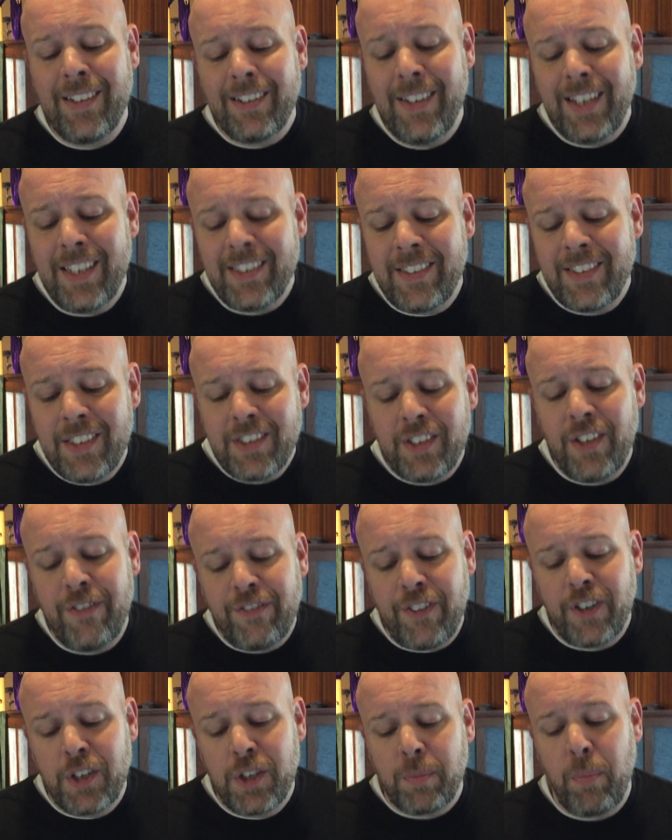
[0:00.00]
This is the
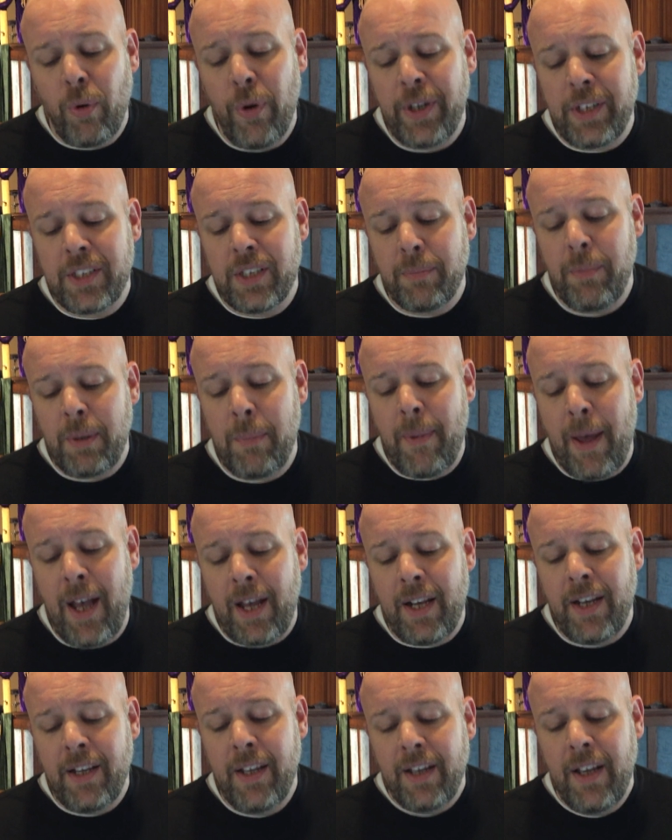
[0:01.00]
first point to be
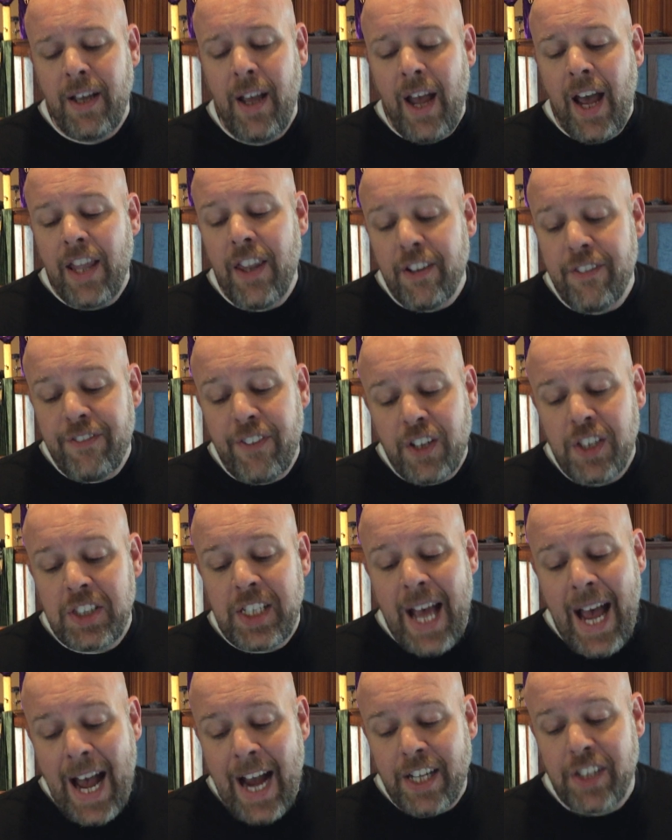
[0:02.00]
made, and the
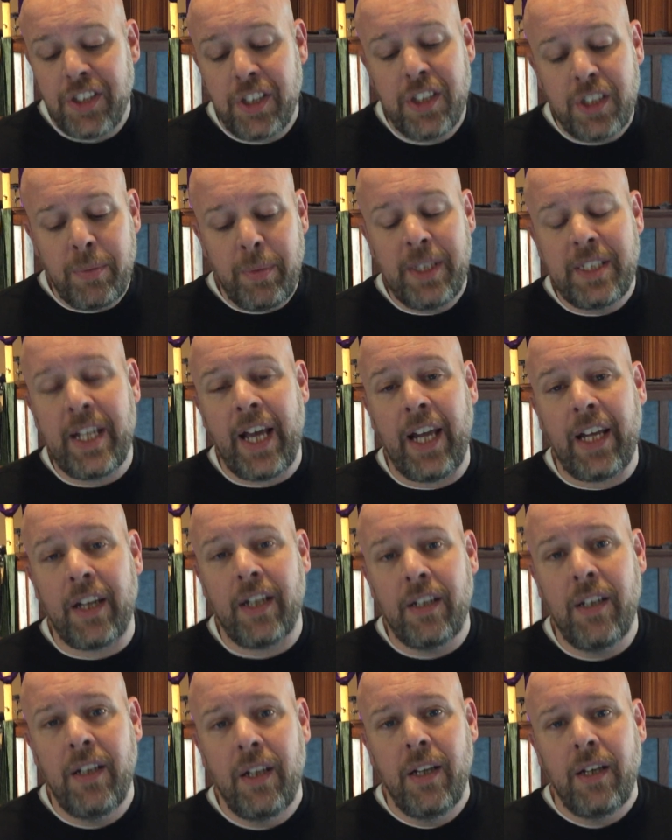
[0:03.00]
first action to be
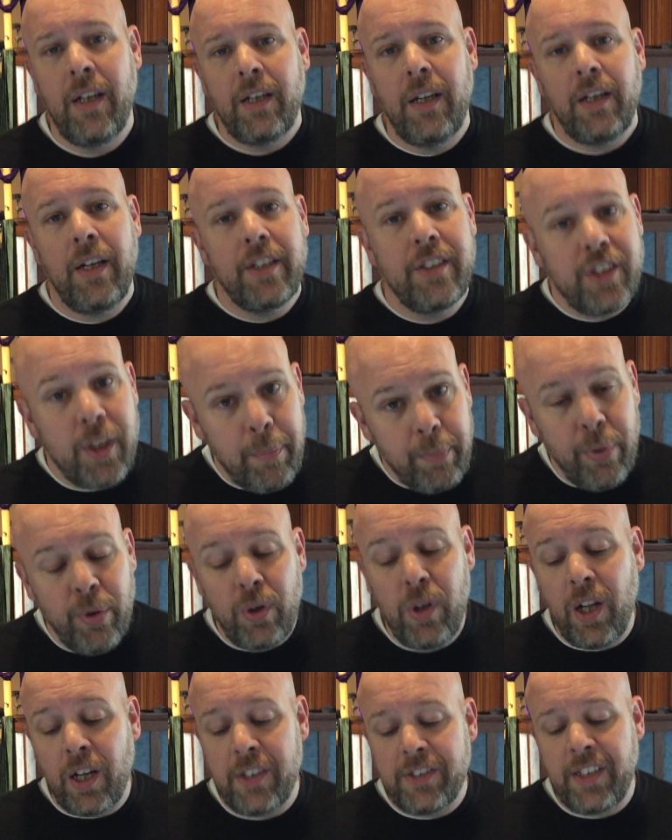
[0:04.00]
taken is to
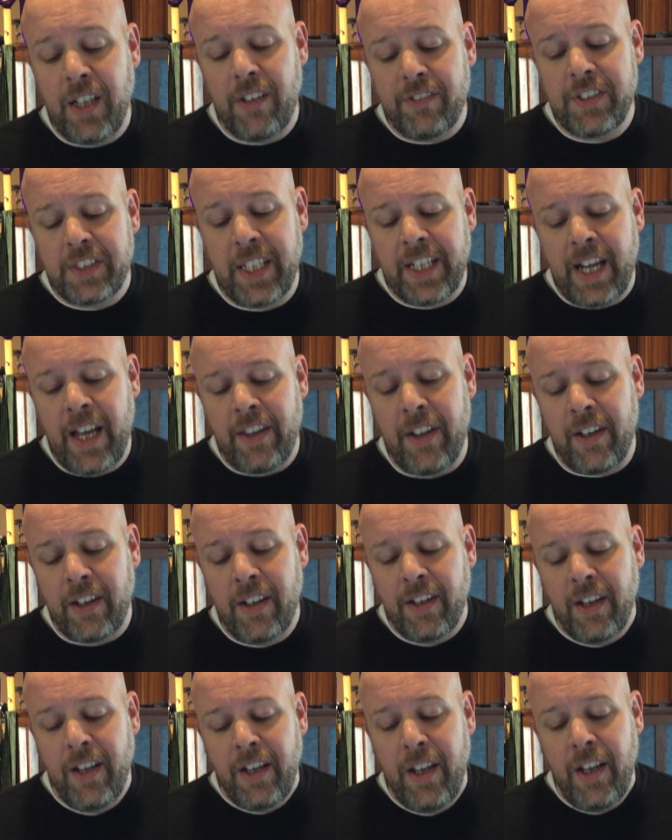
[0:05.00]
pull ourselves together.
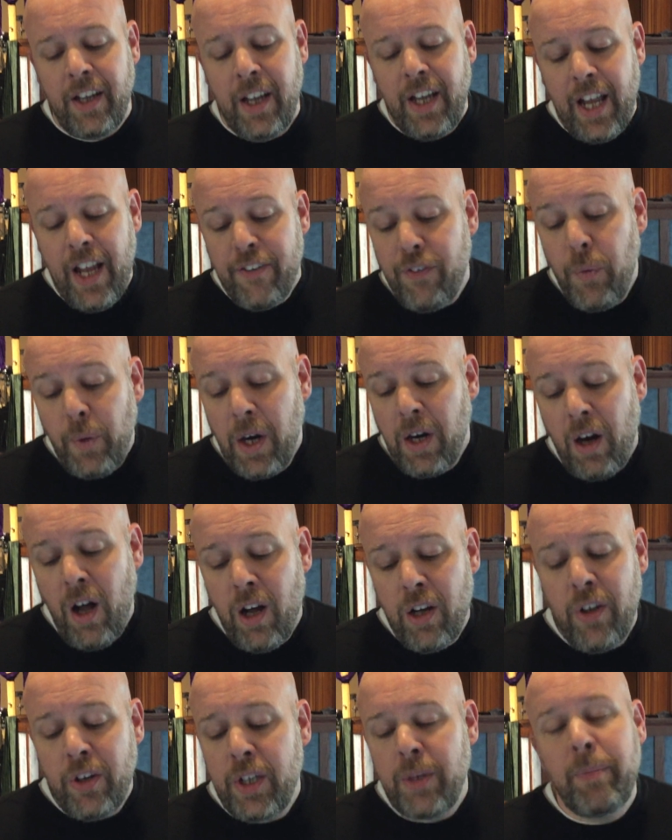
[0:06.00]
If we are
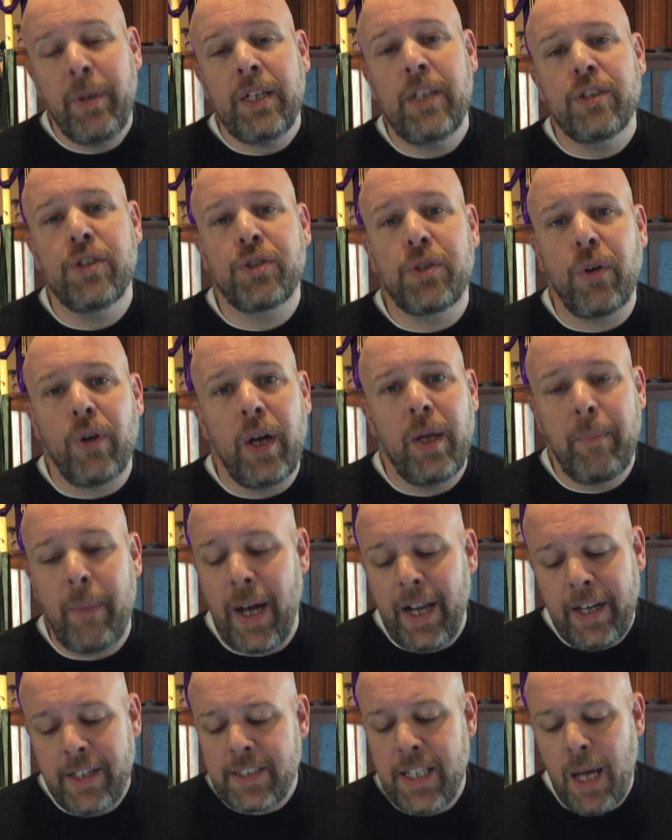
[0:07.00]
all going to be destroyed by
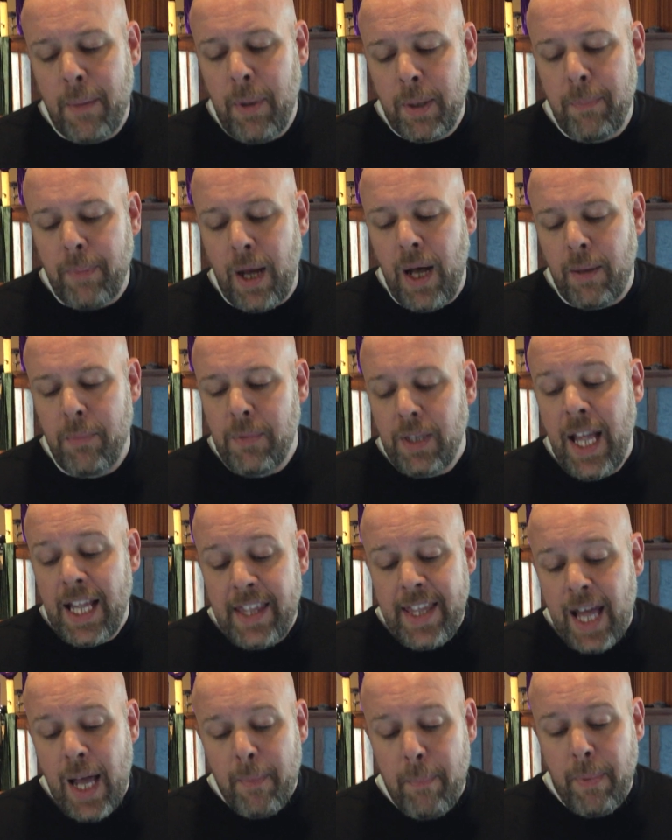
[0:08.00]
an atomic bomb,
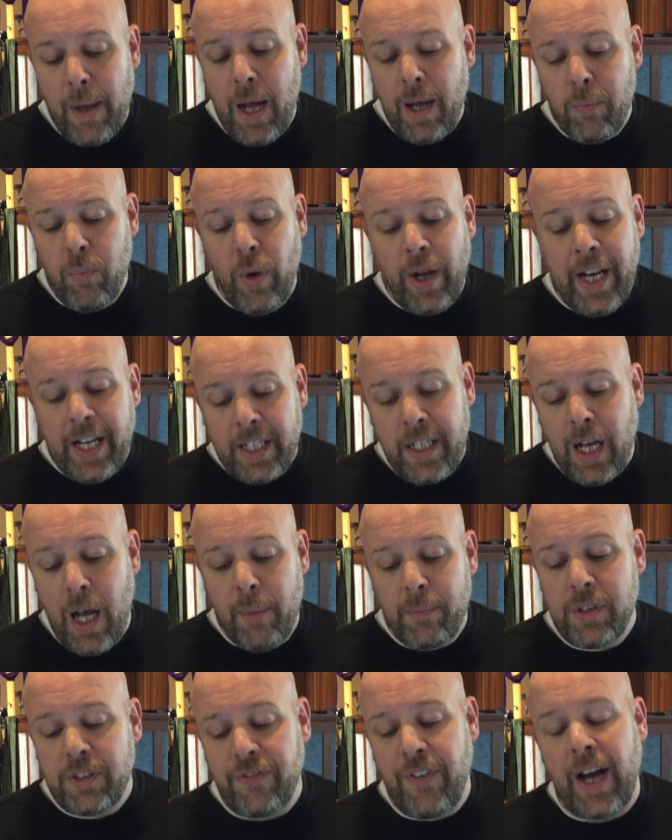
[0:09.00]
let that bomb, when it
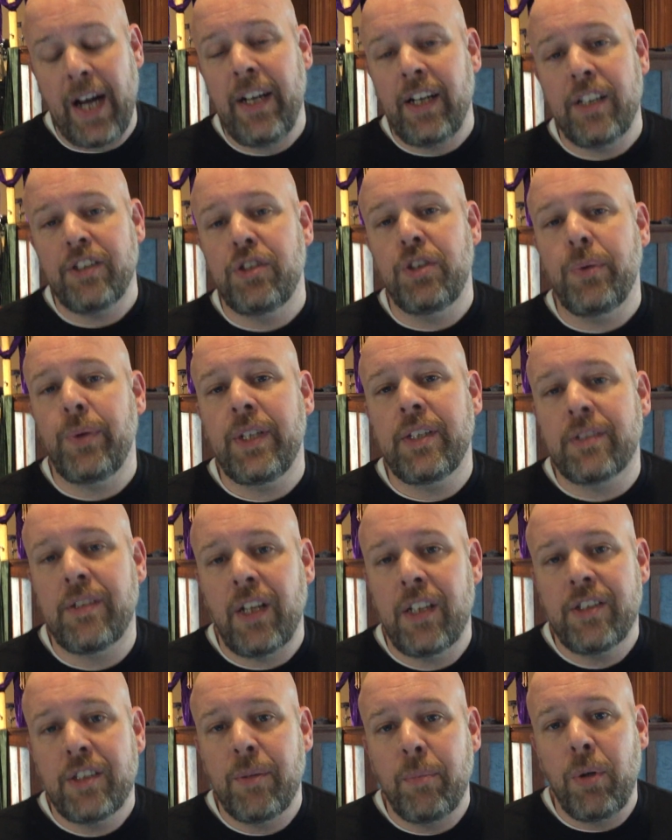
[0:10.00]
comes, find us doing
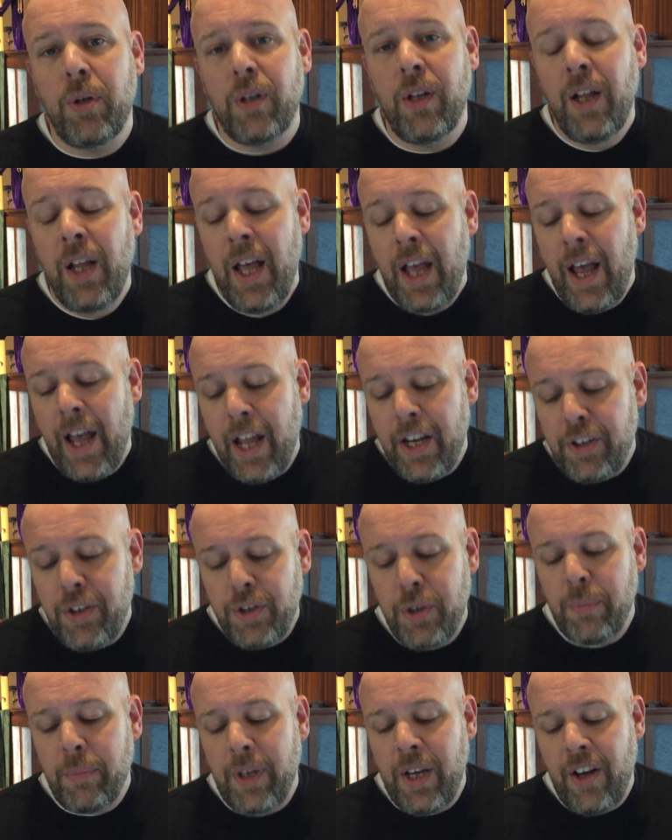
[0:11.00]
sensible and
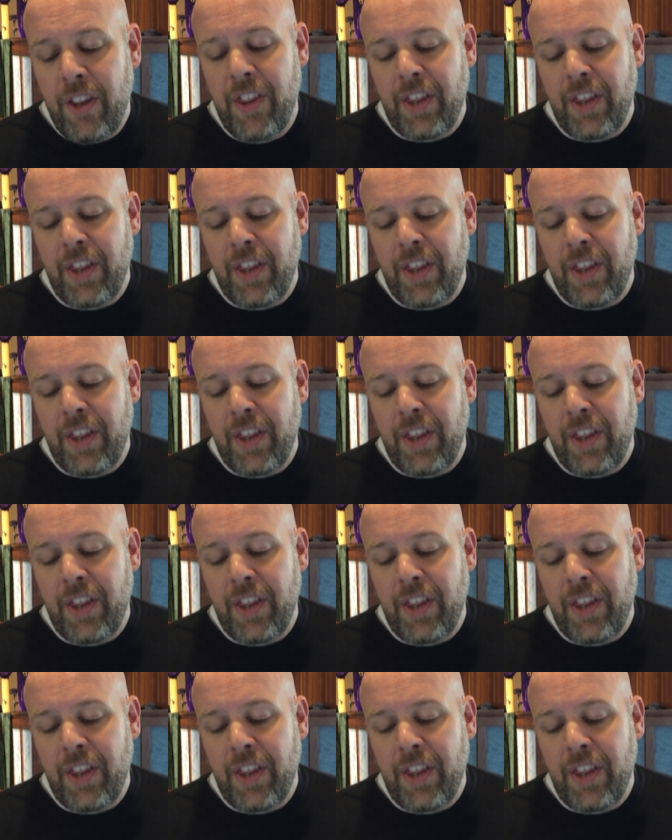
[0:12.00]
human